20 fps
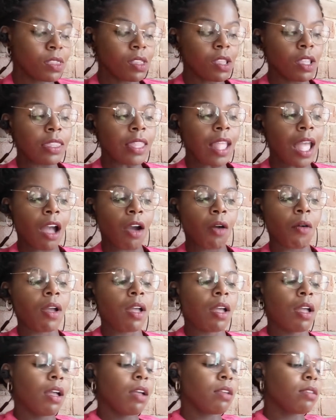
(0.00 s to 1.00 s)
Now
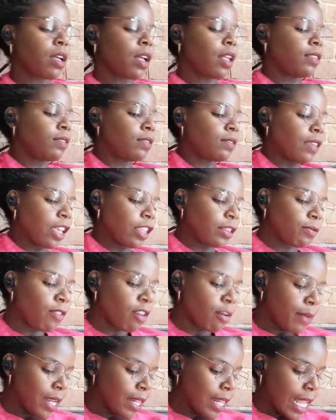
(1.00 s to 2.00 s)
that's it
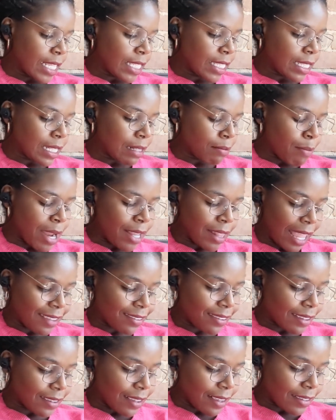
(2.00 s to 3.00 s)
for my
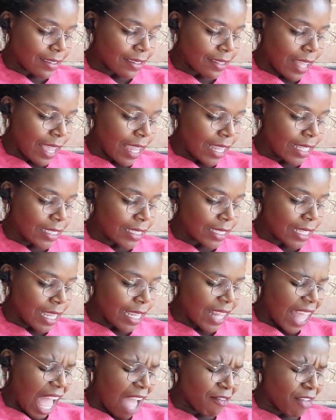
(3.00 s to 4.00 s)
likes and dislikes,
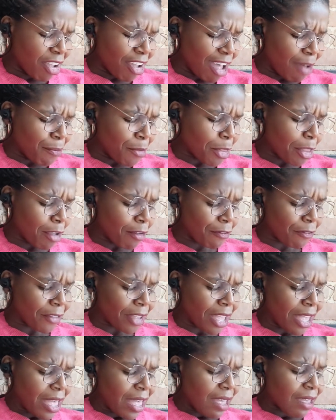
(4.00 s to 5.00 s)
and I have a couple
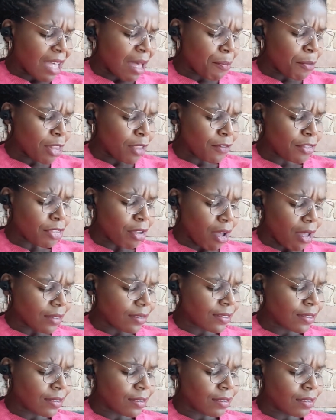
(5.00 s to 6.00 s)
of
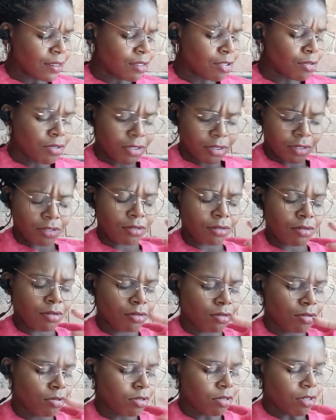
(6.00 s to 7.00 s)
thoughts,
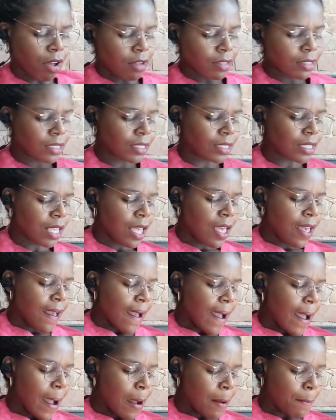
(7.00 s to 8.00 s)
two thoughts
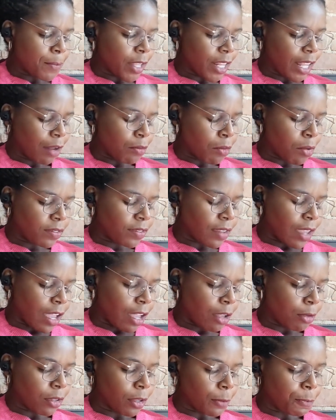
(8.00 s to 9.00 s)
that I wrote
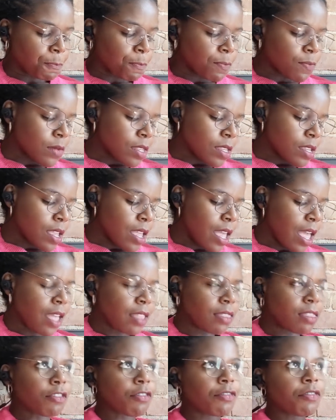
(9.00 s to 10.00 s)
down.
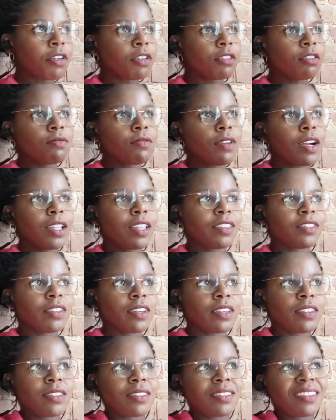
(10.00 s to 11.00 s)
And the first one is
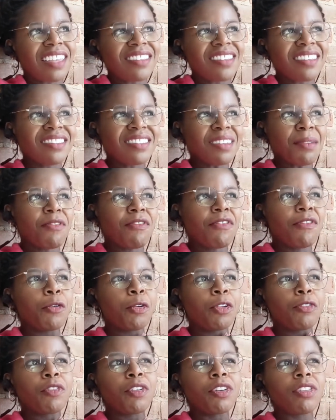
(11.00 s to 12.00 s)
just, I guess it's some
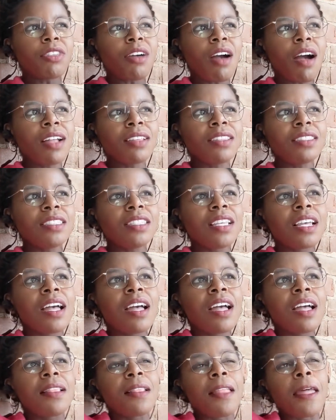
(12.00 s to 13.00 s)
food for thought.
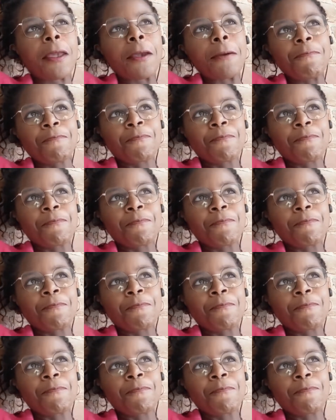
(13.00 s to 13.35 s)
Like,